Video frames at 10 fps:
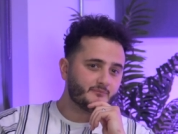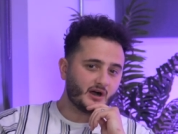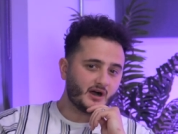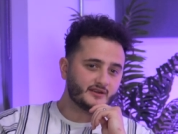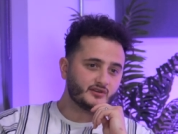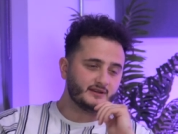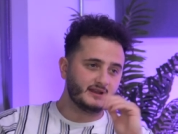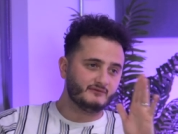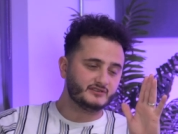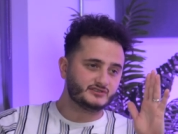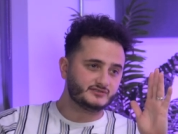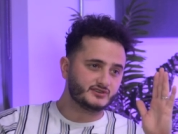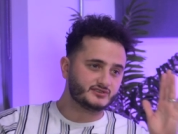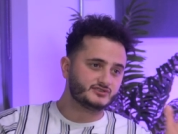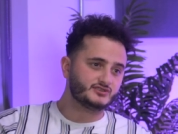but I could never
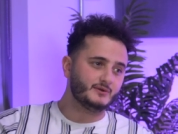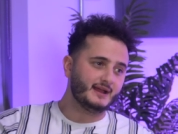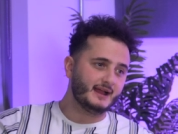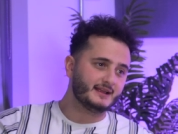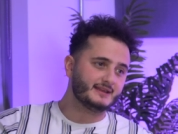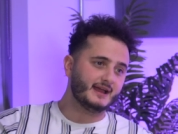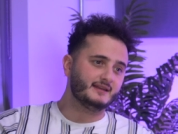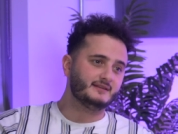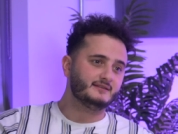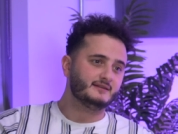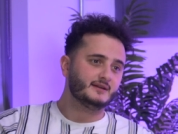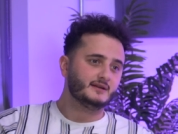just do it again